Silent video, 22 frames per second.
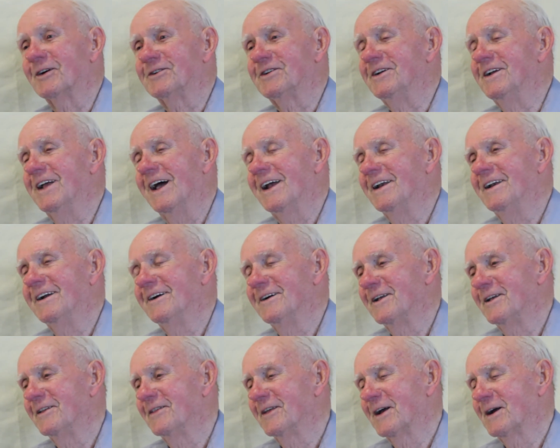Because she hadn't
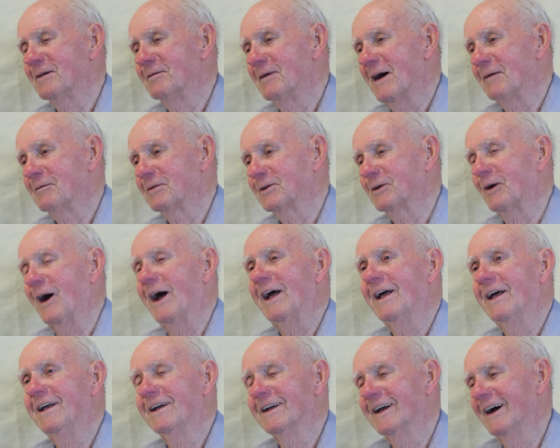heard anything about it. So
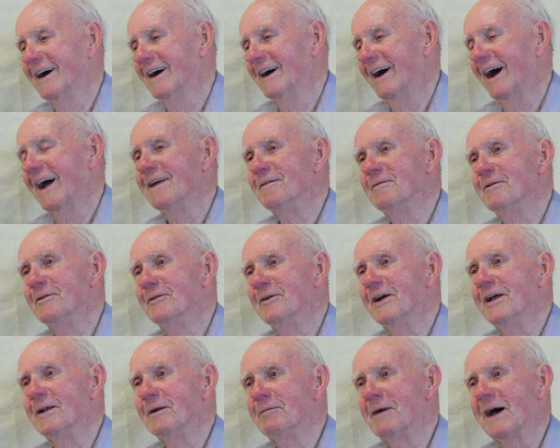I even
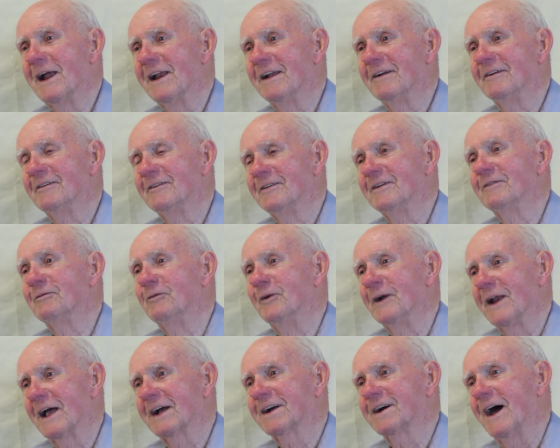read about it
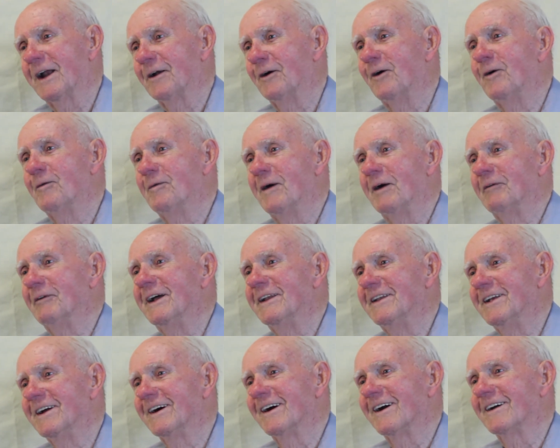when I got home. I
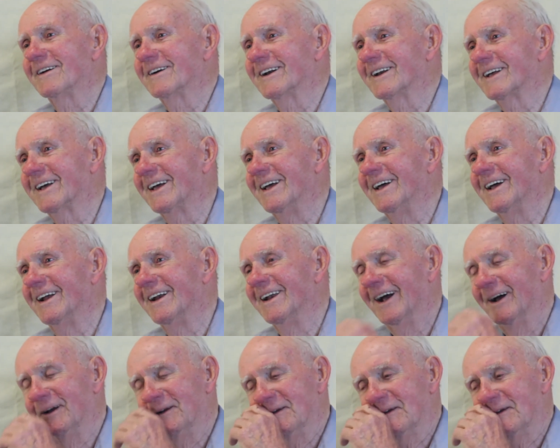read the article again.